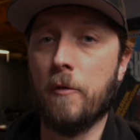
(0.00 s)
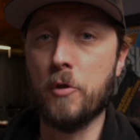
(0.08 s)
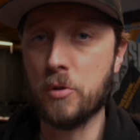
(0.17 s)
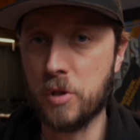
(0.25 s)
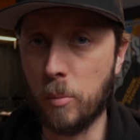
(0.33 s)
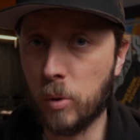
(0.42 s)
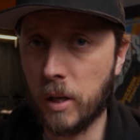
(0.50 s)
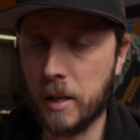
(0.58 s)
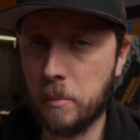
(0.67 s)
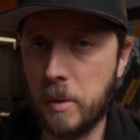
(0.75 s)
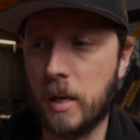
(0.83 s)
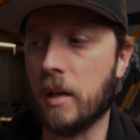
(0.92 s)
If you're someone
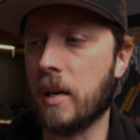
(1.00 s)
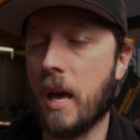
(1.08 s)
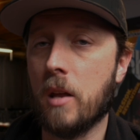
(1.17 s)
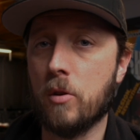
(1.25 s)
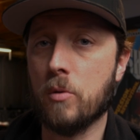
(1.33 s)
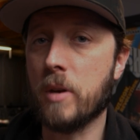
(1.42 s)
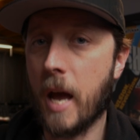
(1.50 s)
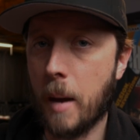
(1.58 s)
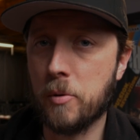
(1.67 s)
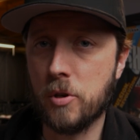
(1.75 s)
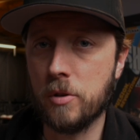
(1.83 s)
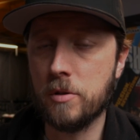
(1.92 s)
like me, again, who
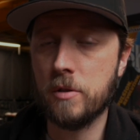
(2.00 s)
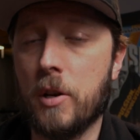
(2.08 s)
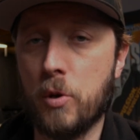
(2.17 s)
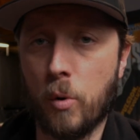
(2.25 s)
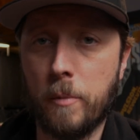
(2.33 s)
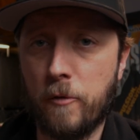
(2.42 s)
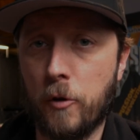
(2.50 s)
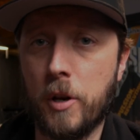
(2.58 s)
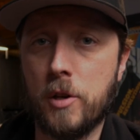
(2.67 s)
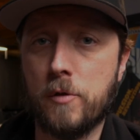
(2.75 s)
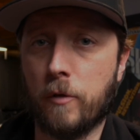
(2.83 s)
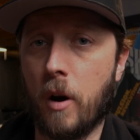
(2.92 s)
captures your
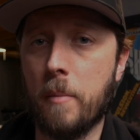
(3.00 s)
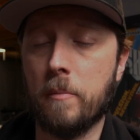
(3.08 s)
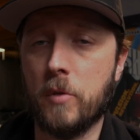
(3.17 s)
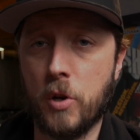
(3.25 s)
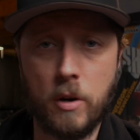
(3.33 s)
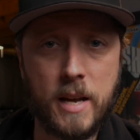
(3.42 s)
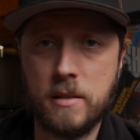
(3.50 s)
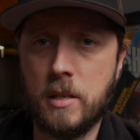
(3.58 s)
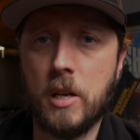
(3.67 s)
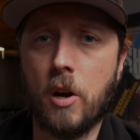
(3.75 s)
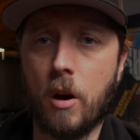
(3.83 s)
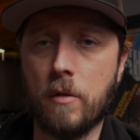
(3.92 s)
footage from your
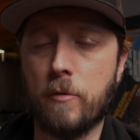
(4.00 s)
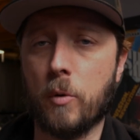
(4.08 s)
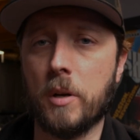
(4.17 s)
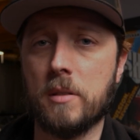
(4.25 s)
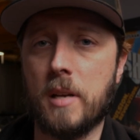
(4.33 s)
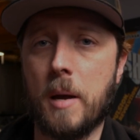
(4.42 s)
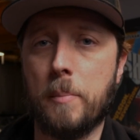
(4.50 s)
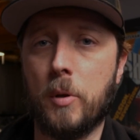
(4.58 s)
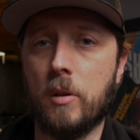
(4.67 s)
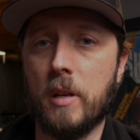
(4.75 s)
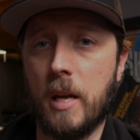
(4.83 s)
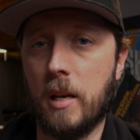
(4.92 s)
SD card, for
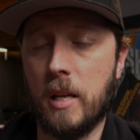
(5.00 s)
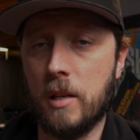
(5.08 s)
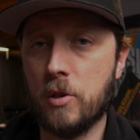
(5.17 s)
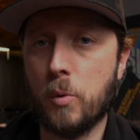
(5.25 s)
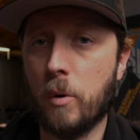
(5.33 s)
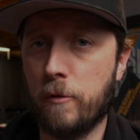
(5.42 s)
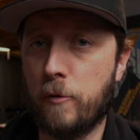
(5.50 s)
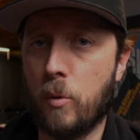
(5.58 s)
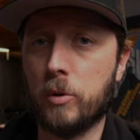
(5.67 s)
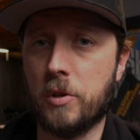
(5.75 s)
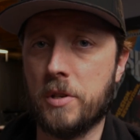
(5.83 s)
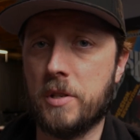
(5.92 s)
example, and into a folder